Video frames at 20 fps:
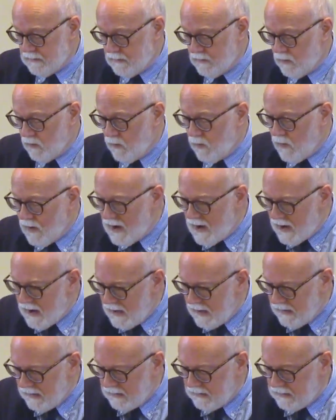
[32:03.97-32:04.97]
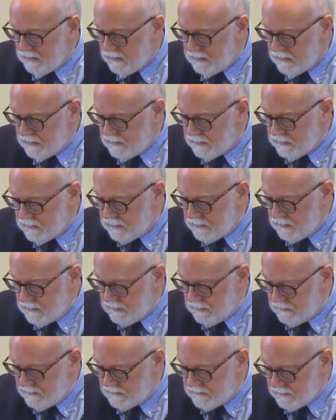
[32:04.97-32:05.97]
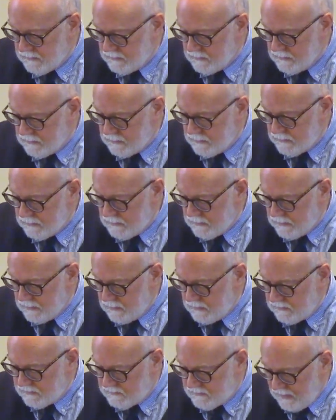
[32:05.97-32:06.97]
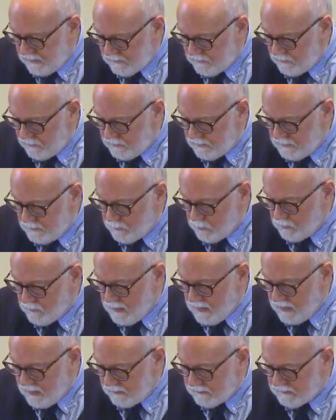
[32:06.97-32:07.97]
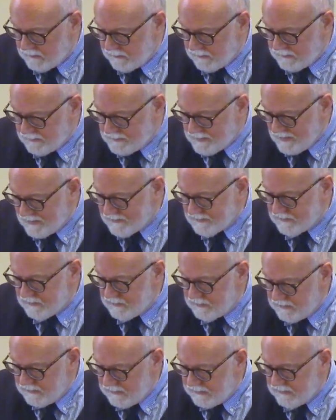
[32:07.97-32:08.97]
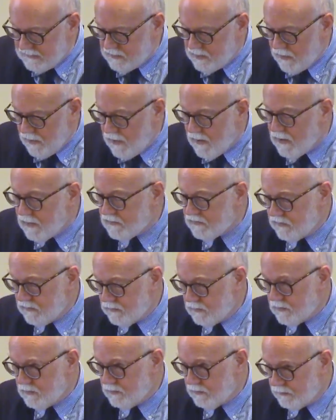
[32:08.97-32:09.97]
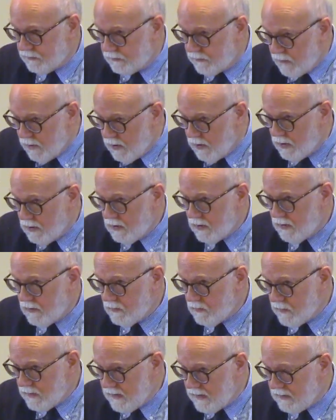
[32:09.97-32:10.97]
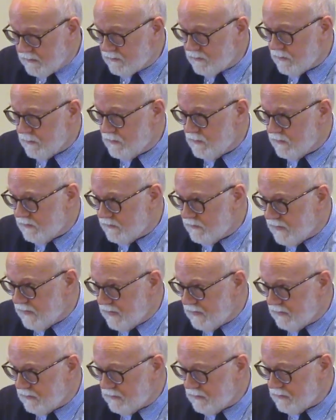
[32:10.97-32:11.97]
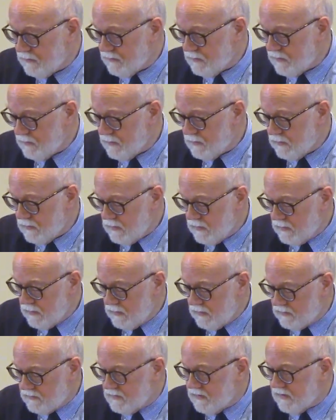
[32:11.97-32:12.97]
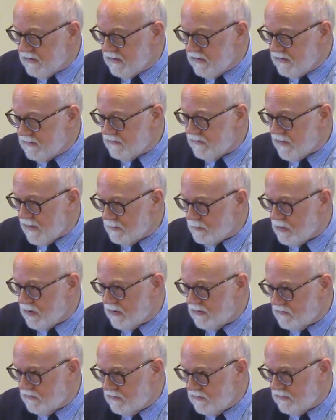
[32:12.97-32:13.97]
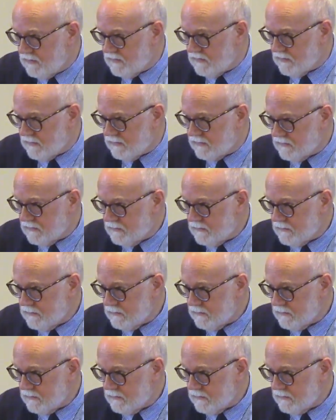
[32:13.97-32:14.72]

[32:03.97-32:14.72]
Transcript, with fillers: Why? Listen, sexual immorality does indeed cause you to fall away from the faith, to give up on Jesus.